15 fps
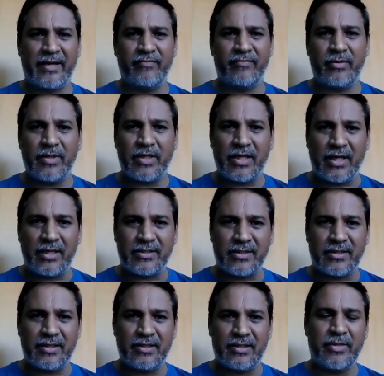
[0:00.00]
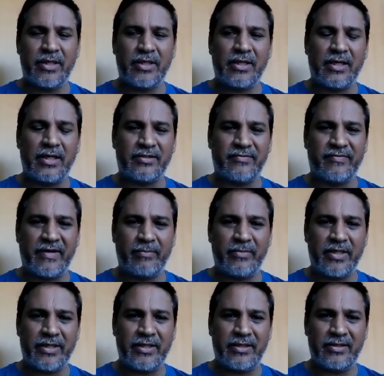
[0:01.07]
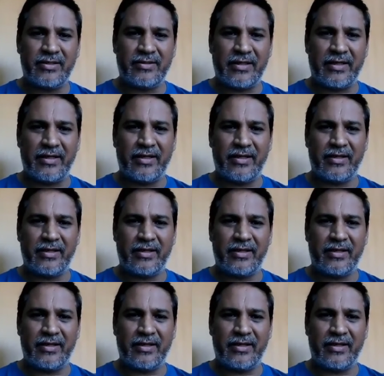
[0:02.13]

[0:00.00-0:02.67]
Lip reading: I come from a classical middle class family.